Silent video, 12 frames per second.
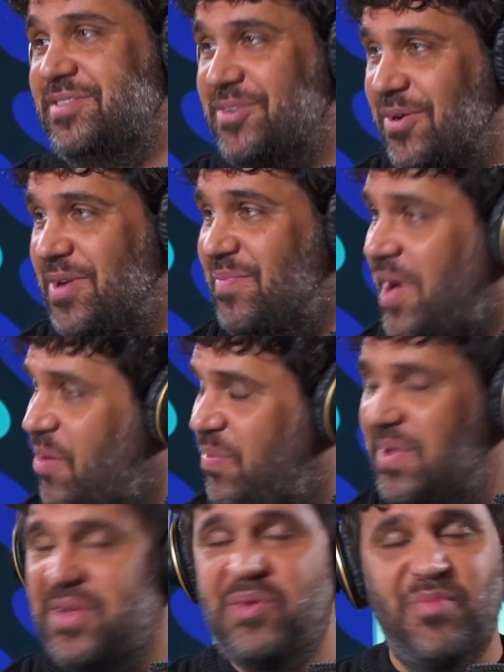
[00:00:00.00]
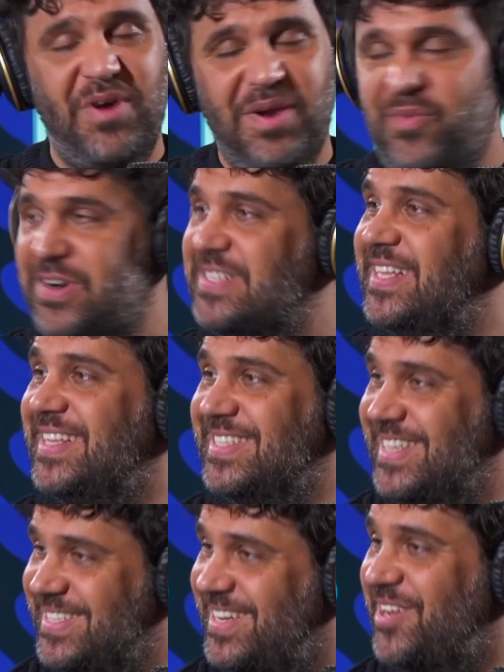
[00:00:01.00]
So in my opinion, more and more
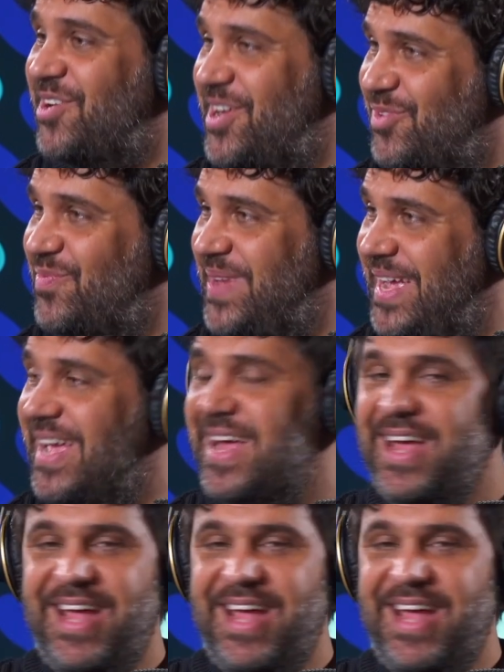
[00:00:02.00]
citizens are going to be